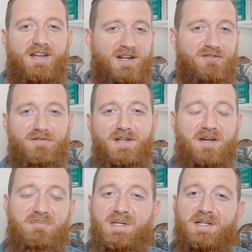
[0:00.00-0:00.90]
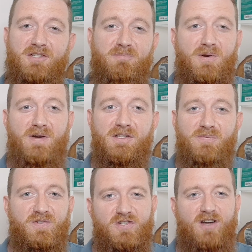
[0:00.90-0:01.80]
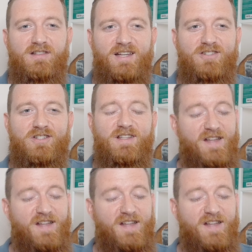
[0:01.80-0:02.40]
and a VIP experience with John Legend,